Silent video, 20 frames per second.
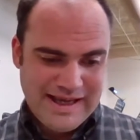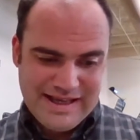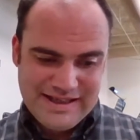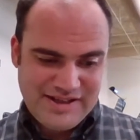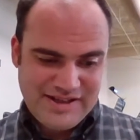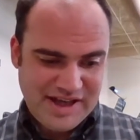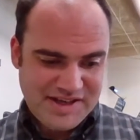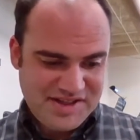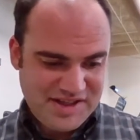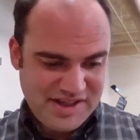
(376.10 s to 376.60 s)

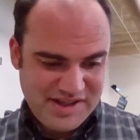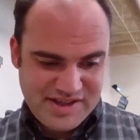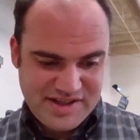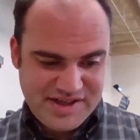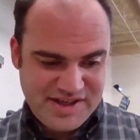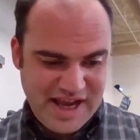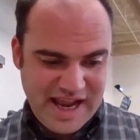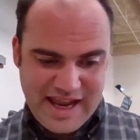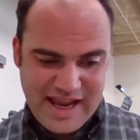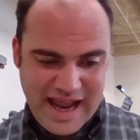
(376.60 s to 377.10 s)
Doesn't
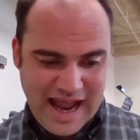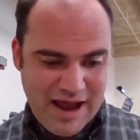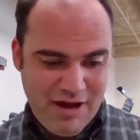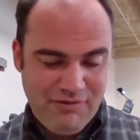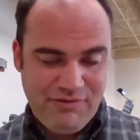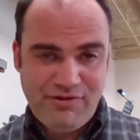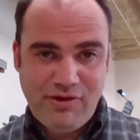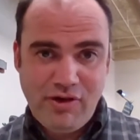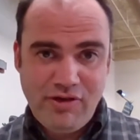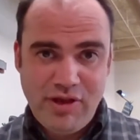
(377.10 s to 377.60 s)
say how
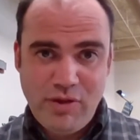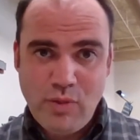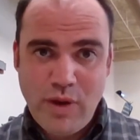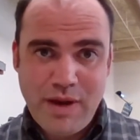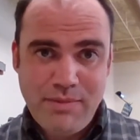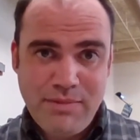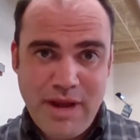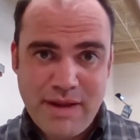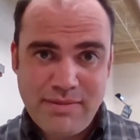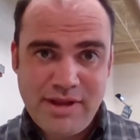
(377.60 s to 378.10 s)
far they
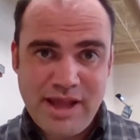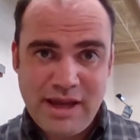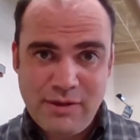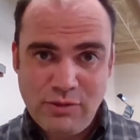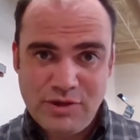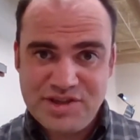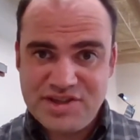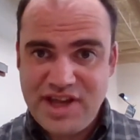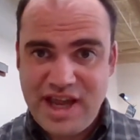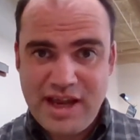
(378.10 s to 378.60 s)
went. Maybe they
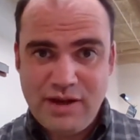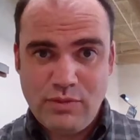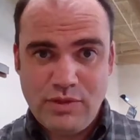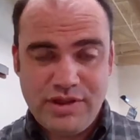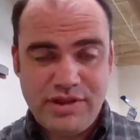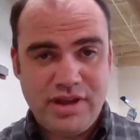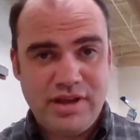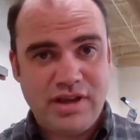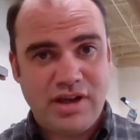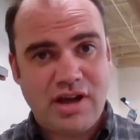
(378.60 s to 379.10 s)
were staying
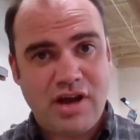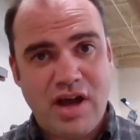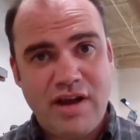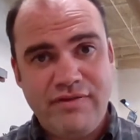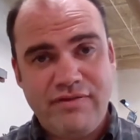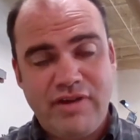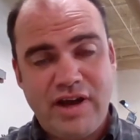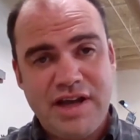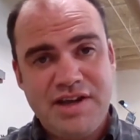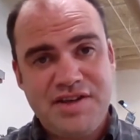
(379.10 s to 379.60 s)
within the
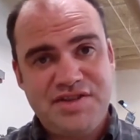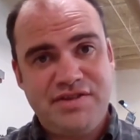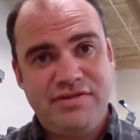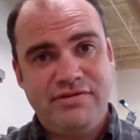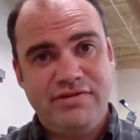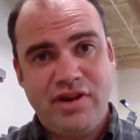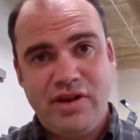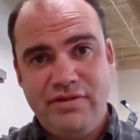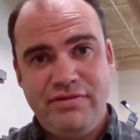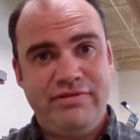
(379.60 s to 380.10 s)
confines
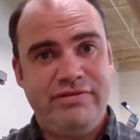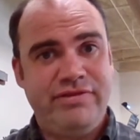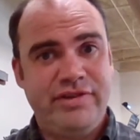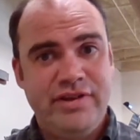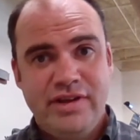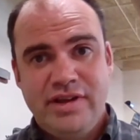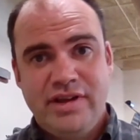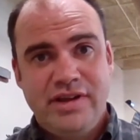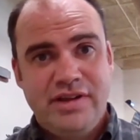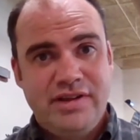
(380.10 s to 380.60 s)
of
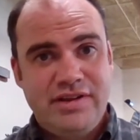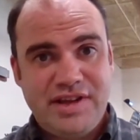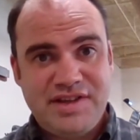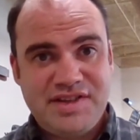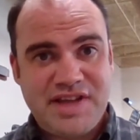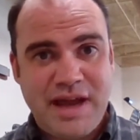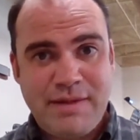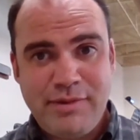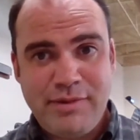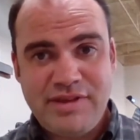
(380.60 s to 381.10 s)
the
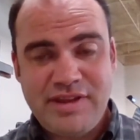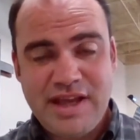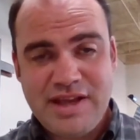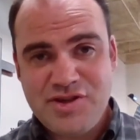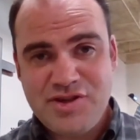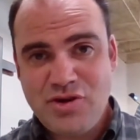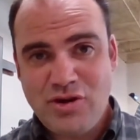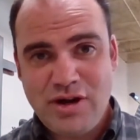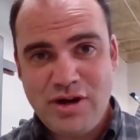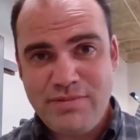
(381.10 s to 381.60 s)
Sabbath
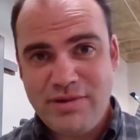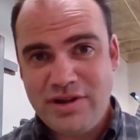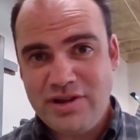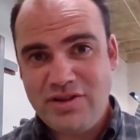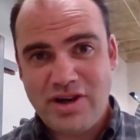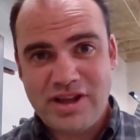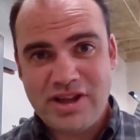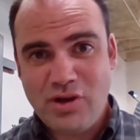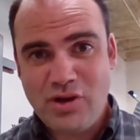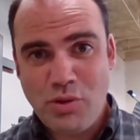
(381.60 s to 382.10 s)
day's journey. But
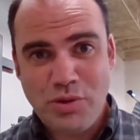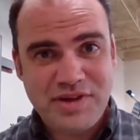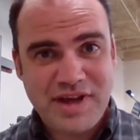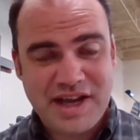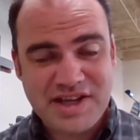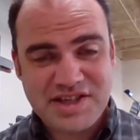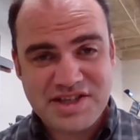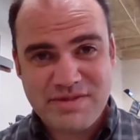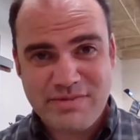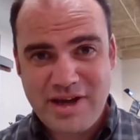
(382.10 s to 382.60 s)
look, the Old
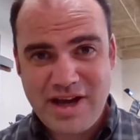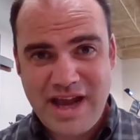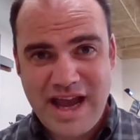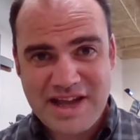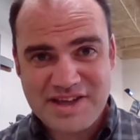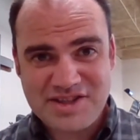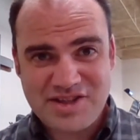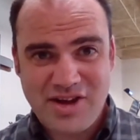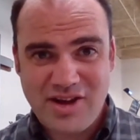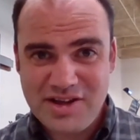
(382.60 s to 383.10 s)
Testament
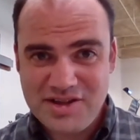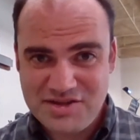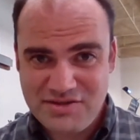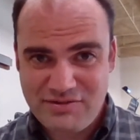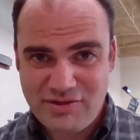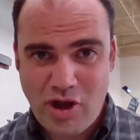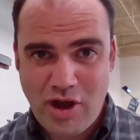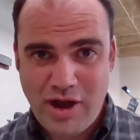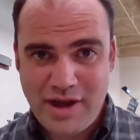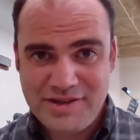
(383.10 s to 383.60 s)
has tons
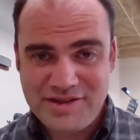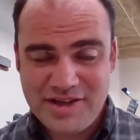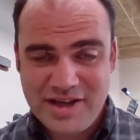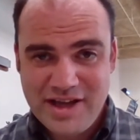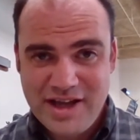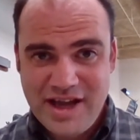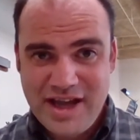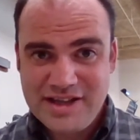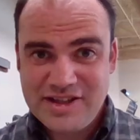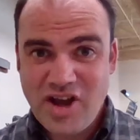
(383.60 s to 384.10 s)
of laws,
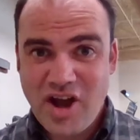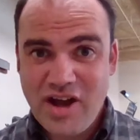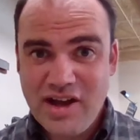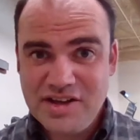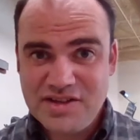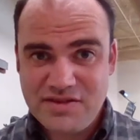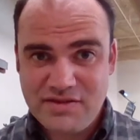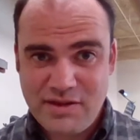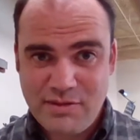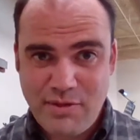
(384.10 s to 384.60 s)

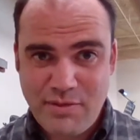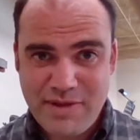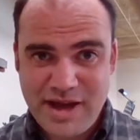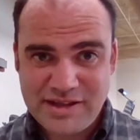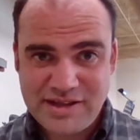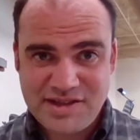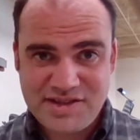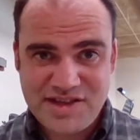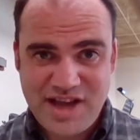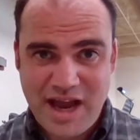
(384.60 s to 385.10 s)
tons of them
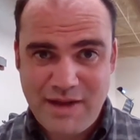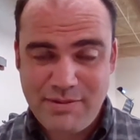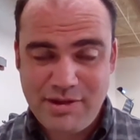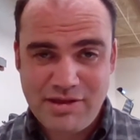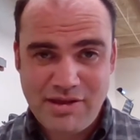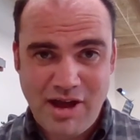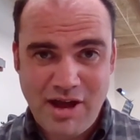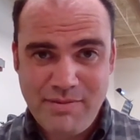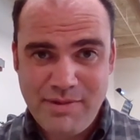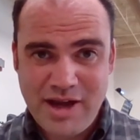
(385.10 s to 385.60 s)
about the
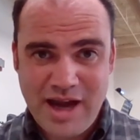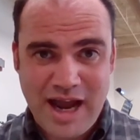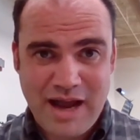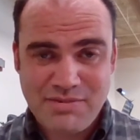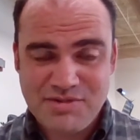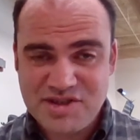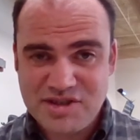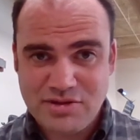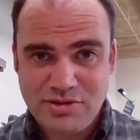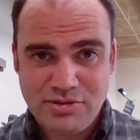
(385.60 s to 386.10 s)
Sabbath. I mean,
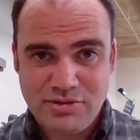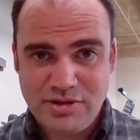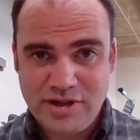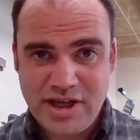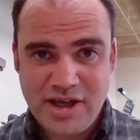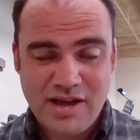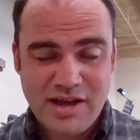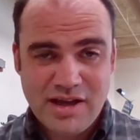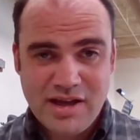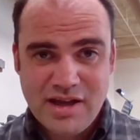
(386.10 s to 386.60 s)

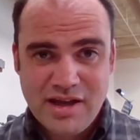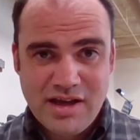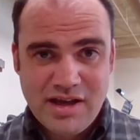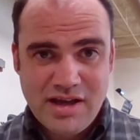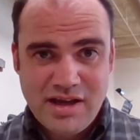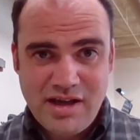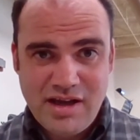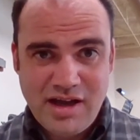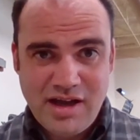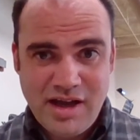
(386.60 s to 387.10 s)
absolutely,
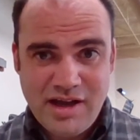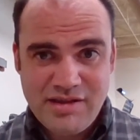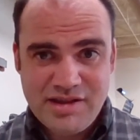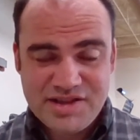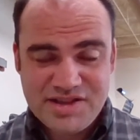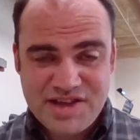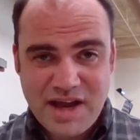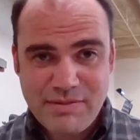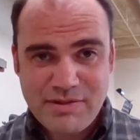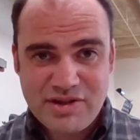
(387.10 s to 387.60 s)
the
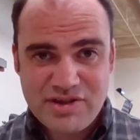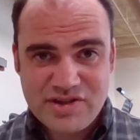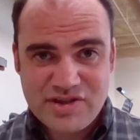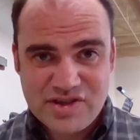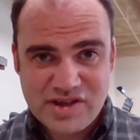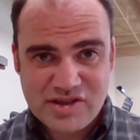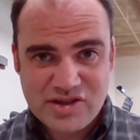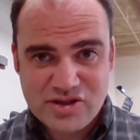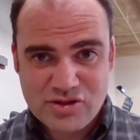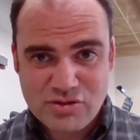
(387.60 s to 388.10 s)
Sabbath
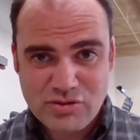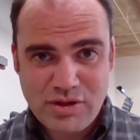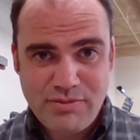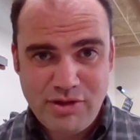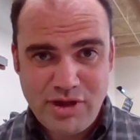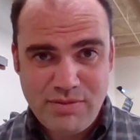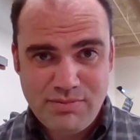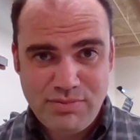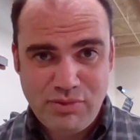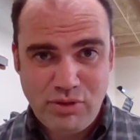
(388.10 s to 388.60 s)
is
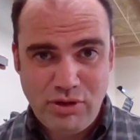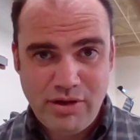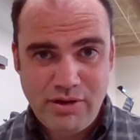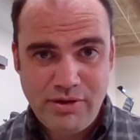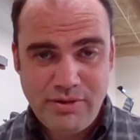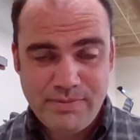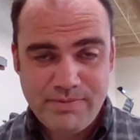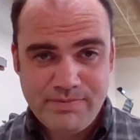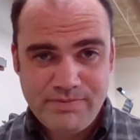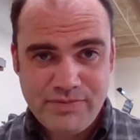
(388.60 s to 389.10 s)
extremely
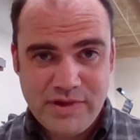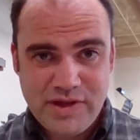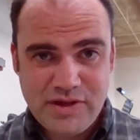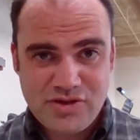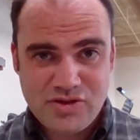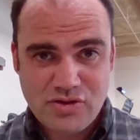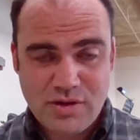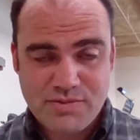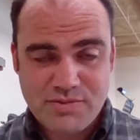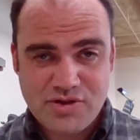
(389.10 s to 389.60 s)
important in
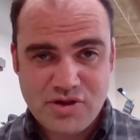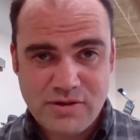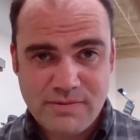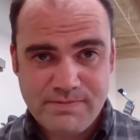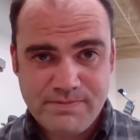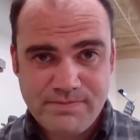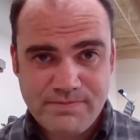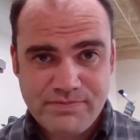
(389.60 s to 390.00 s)
Scripture.